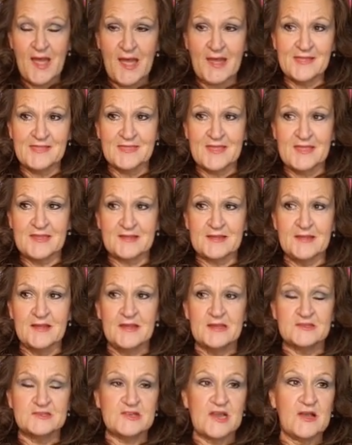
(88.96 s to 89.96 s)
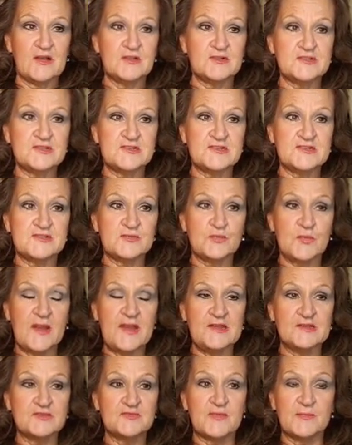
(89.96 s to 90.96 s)
I think challenges
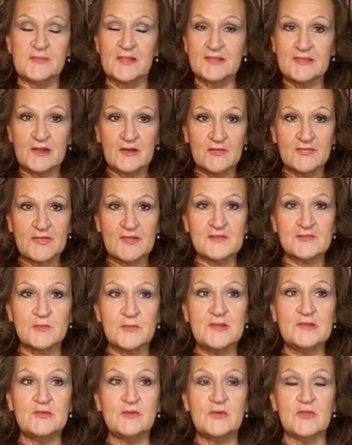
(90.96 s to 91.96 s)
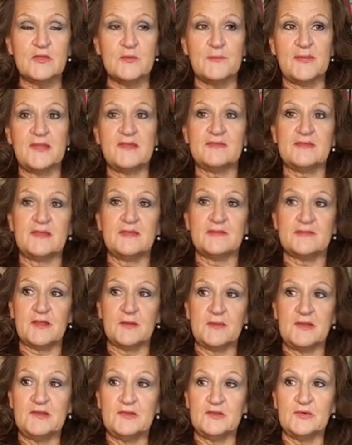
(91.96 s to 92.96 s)
range from the little things that we do to the big things
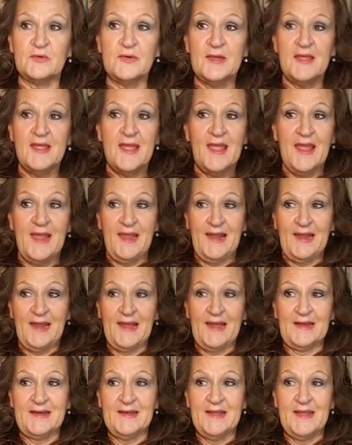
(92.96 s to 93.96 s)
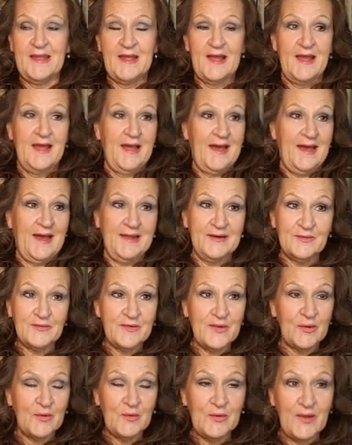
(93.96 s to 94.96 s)
that we do. And I
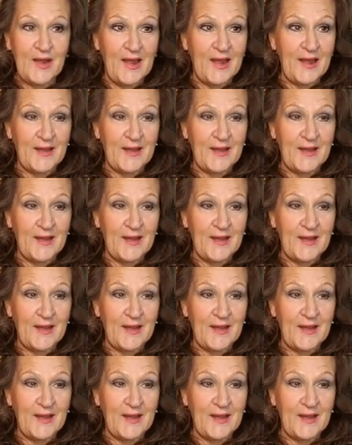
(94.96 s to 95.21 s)
don't know.